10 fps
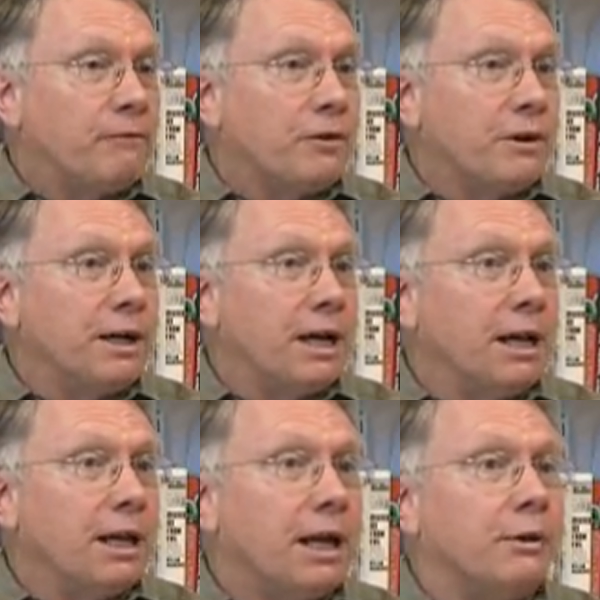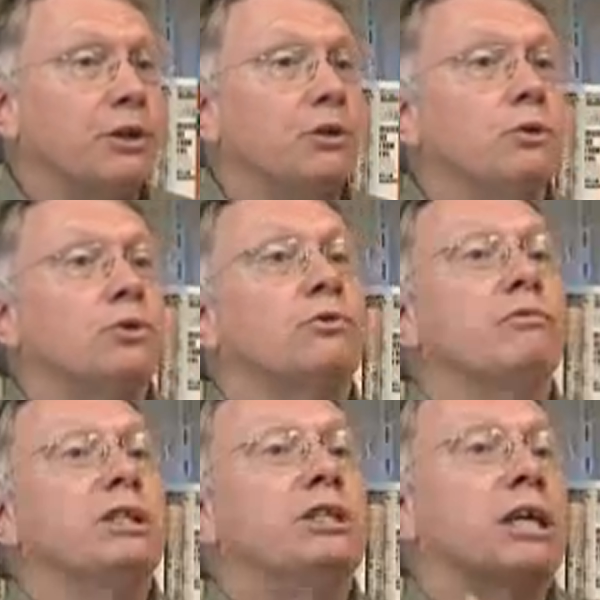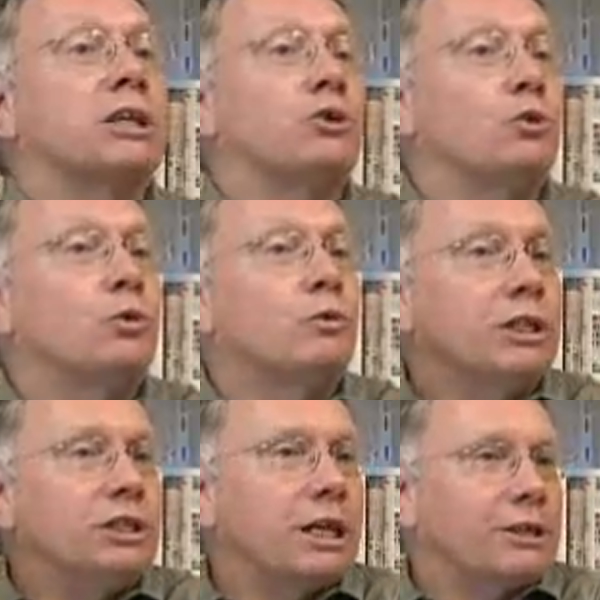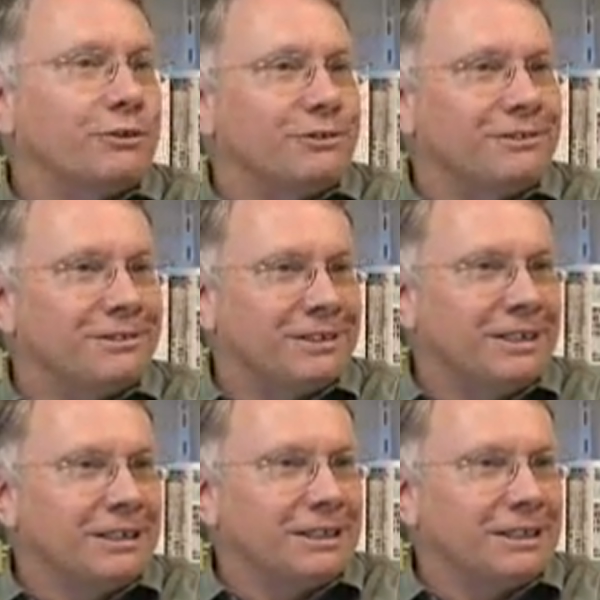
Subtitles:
for allowing you to reject your rejectors,